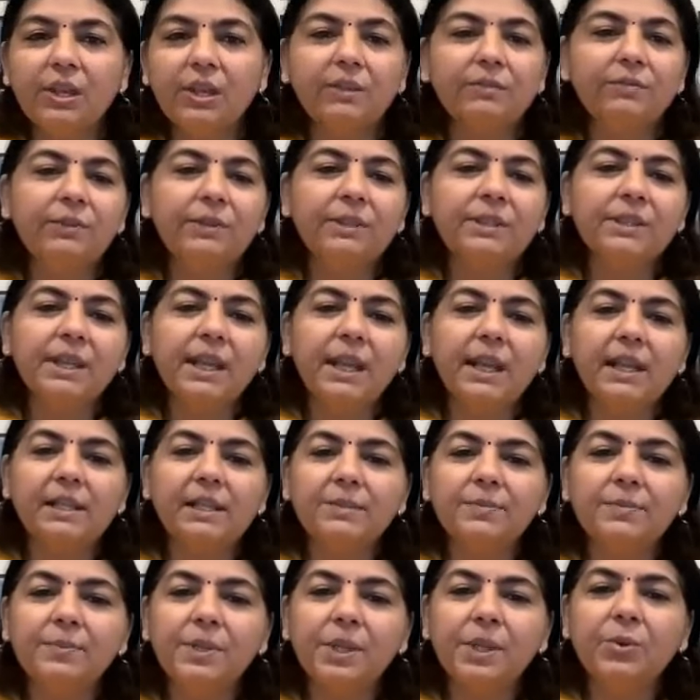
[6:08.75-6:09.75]
if it
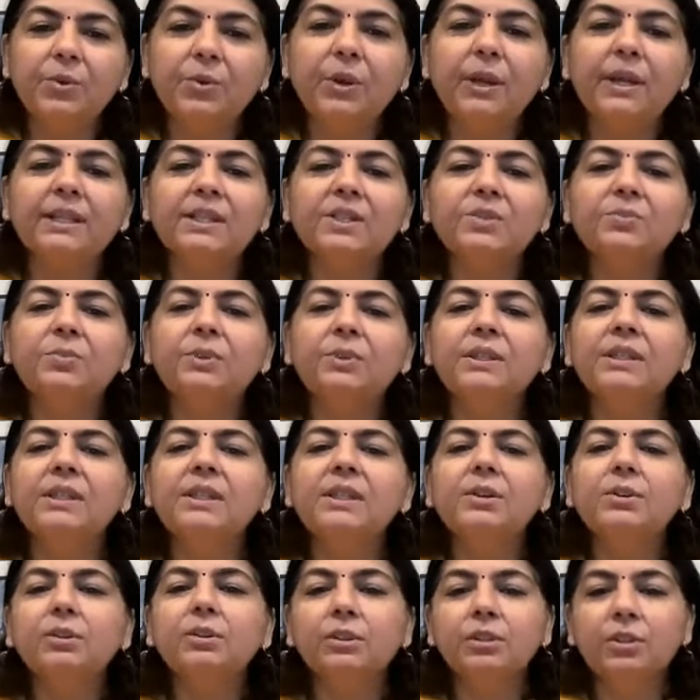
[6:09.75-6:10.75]
helps you express
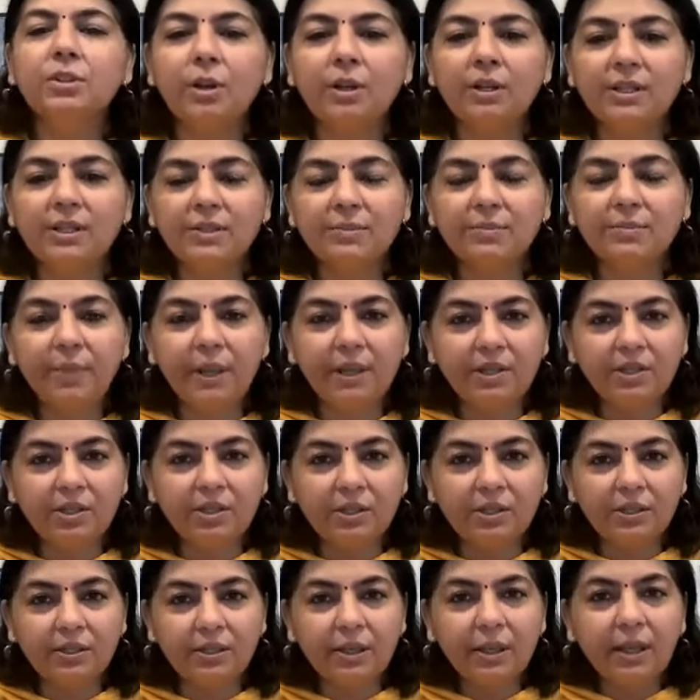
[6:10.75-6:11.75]
your thoughts
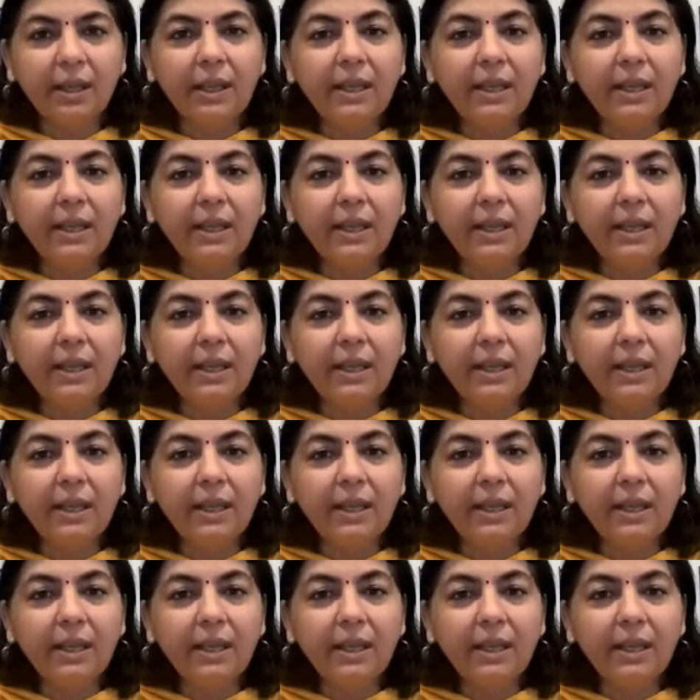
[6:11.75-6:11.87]
better